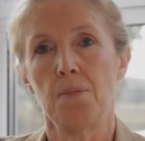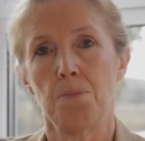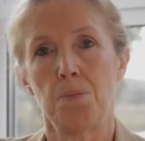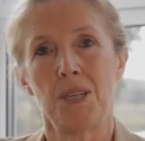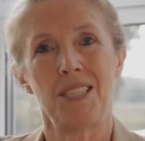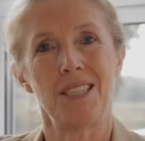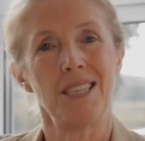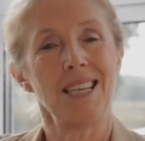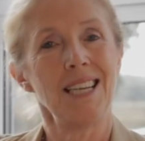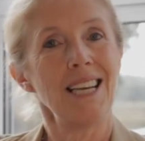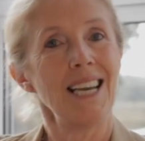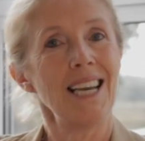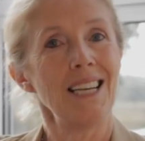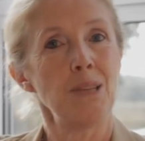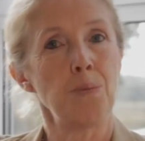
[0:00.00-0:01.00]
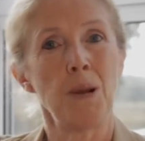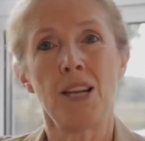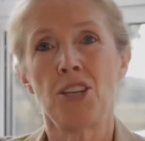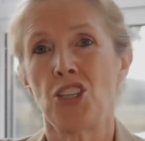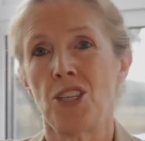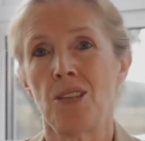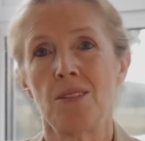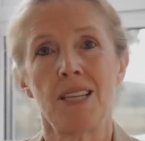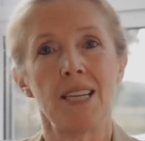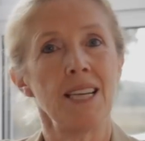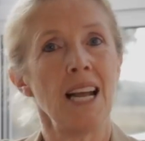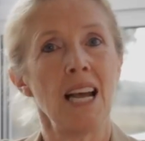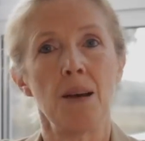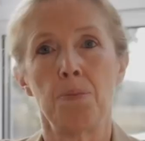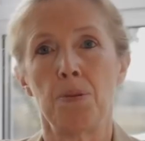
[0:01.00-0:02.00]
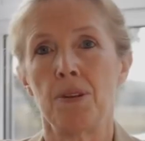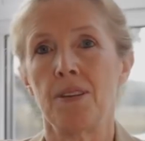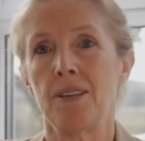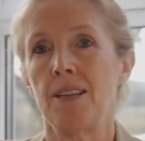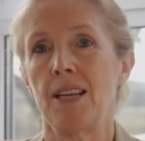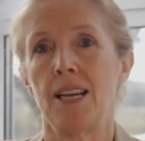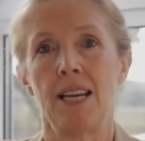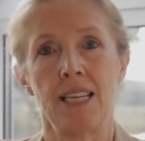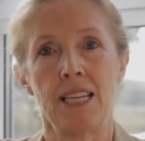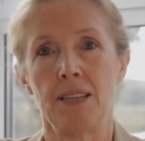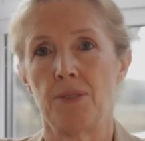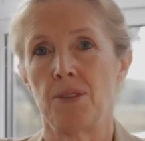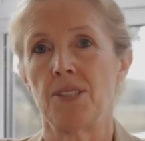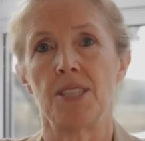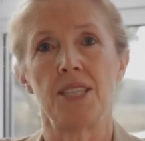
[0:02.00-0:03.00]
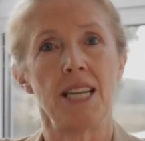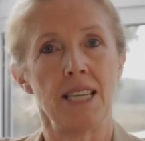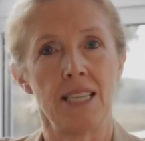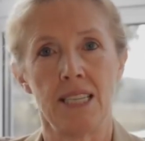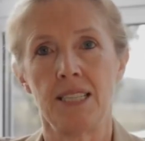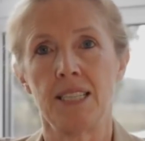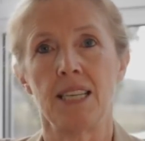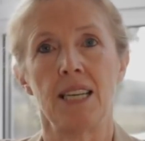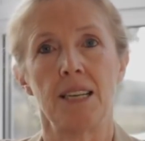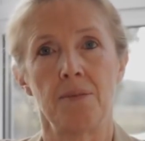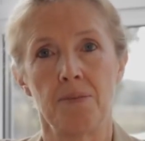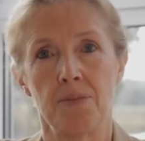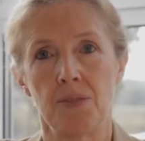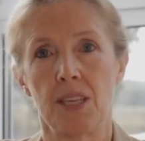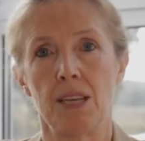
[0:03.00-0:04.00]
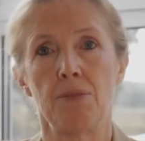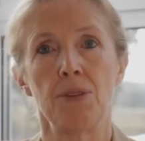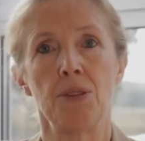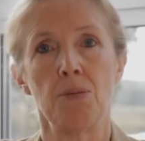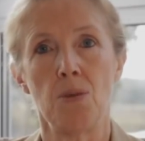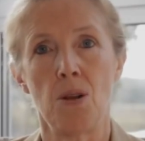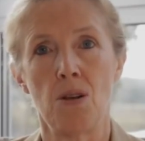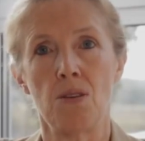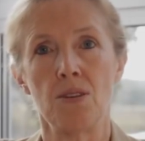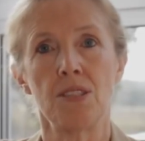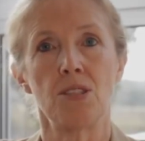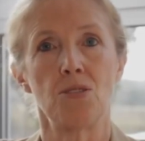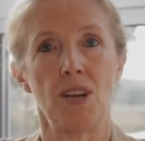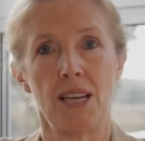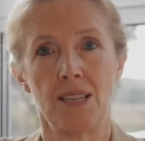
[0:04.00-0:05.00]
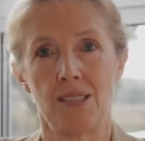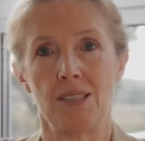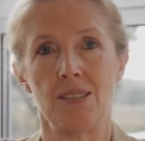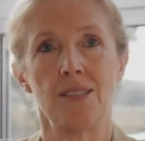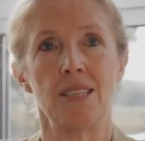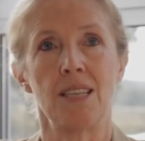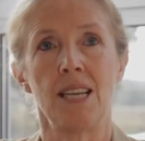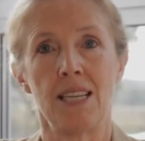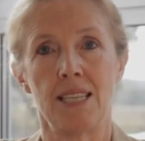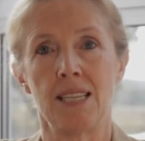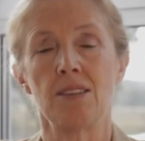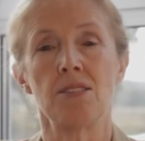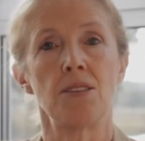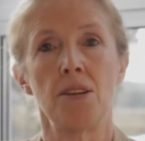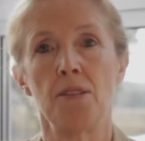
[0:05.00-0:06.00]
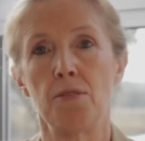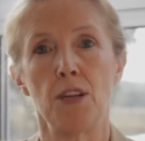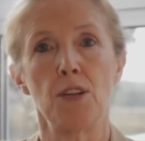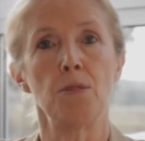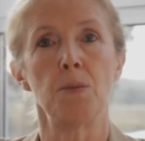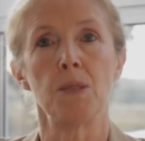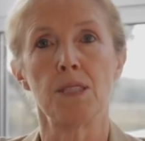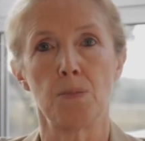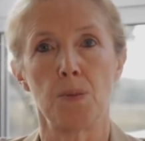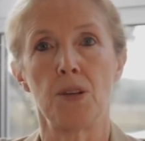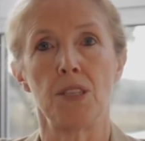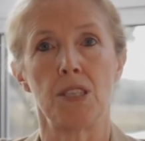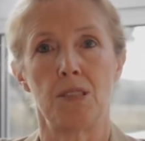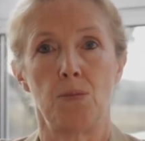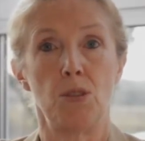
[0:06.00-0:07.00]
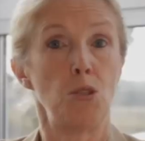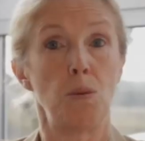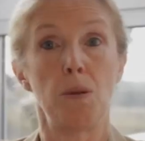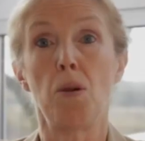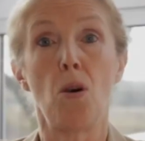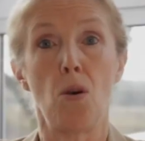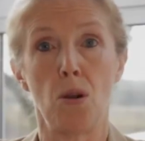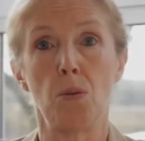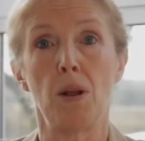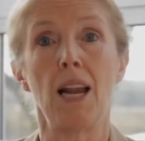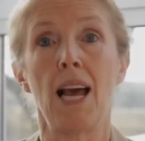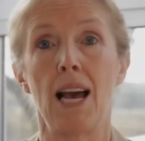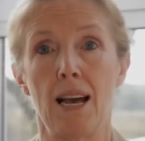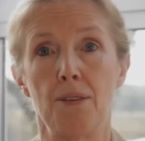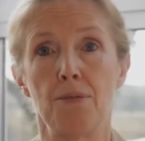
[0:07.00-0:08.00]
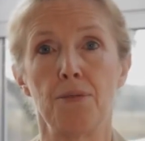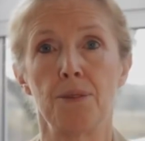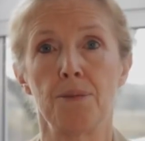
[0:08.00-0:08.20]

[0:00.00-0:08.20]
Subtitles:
But depression can happen any of us at any time, given the wrong stresses hitting us in a vulnerable spot, which we all will have.